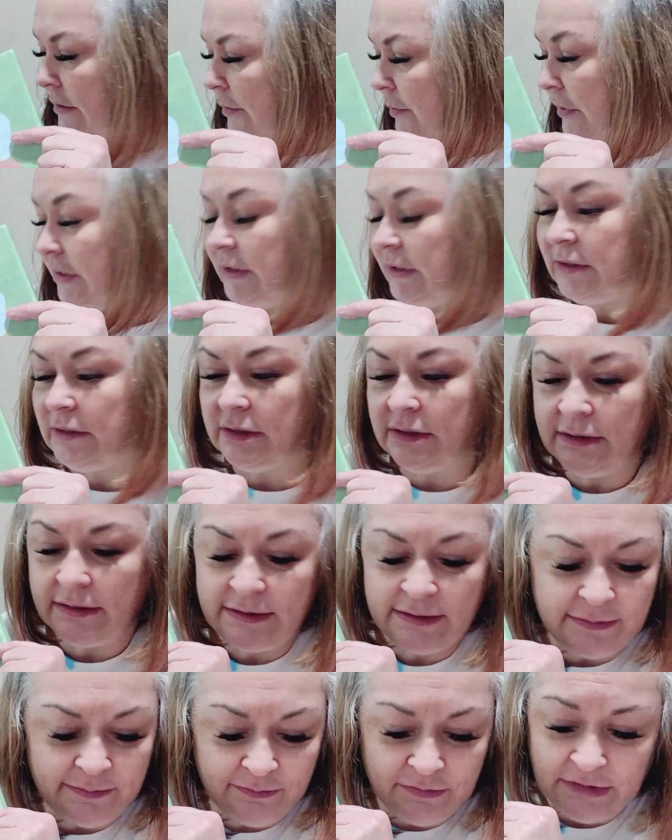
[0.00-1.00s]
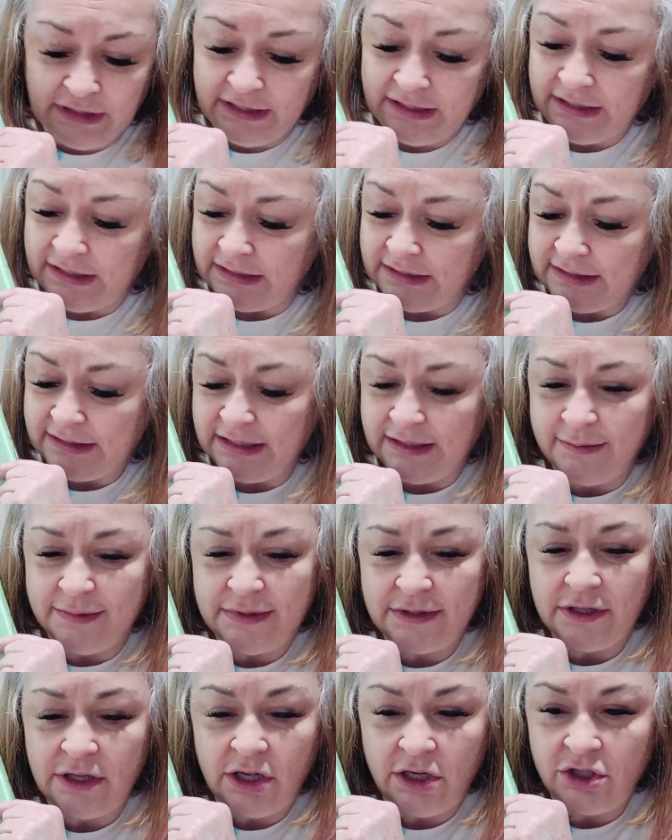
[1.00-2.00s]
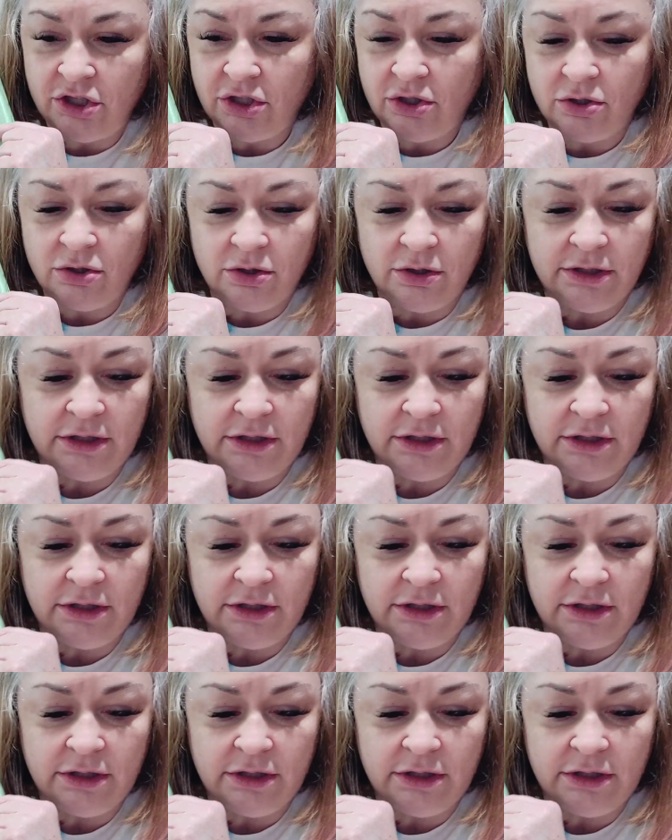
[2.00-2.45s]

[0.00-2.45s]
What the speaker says: because it seems logical